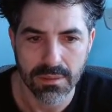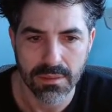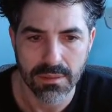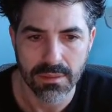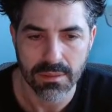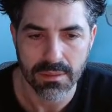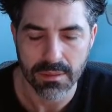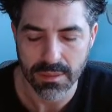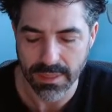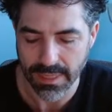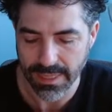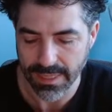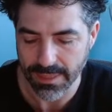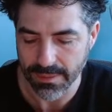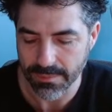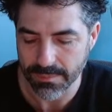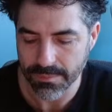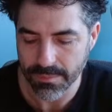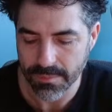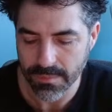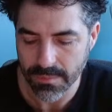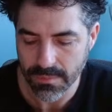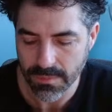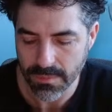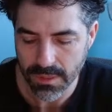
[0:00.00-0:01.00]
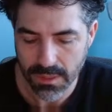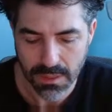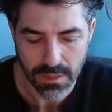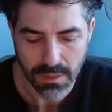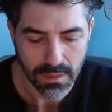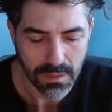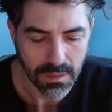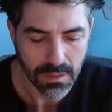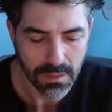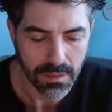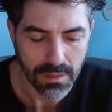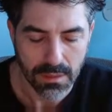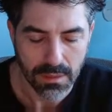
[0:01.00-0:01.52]
Okay,
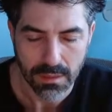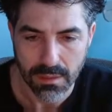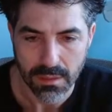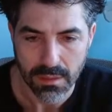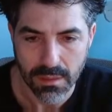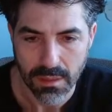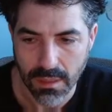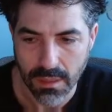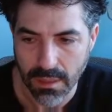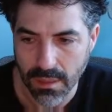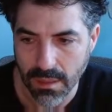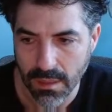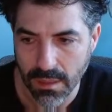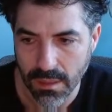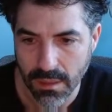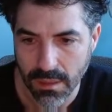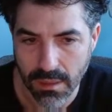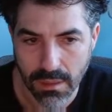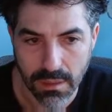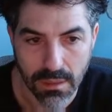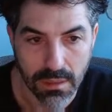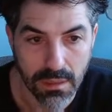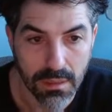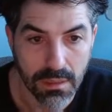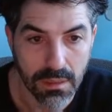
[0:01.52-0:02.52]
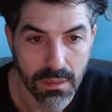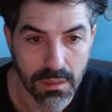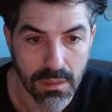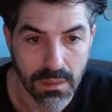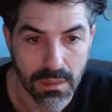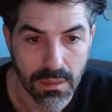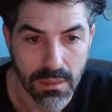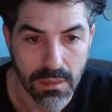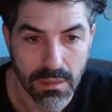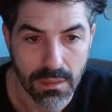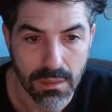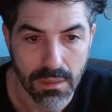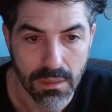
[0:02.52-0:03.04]
the
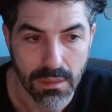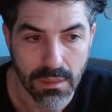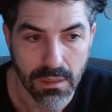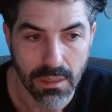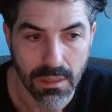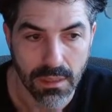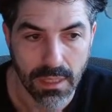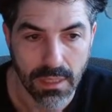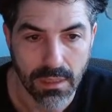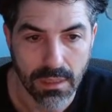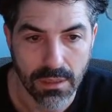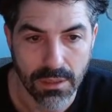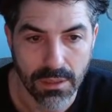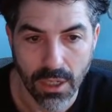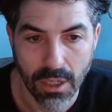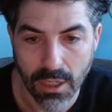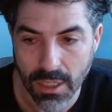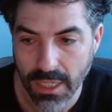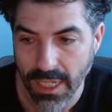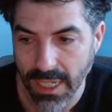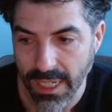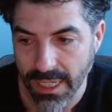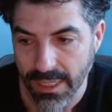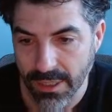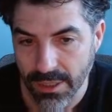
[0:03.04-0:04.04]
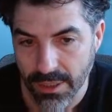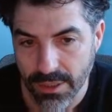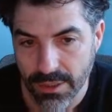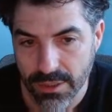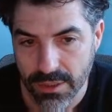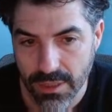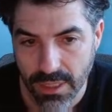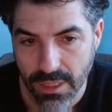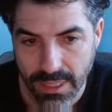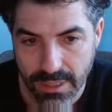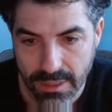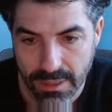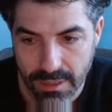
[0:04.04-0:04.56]
dog anger
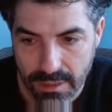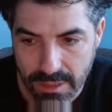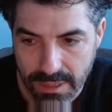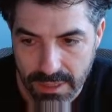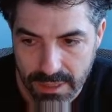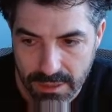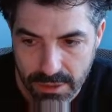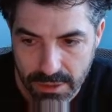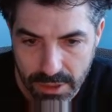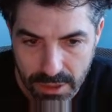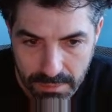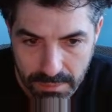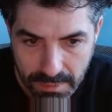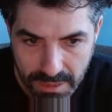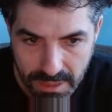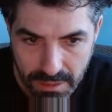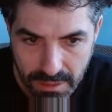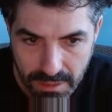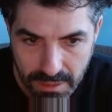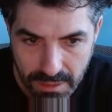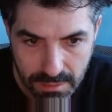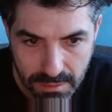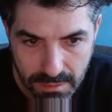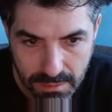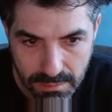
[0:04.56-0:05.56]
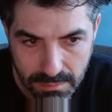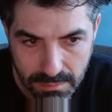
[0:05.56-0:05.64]
slider can just be called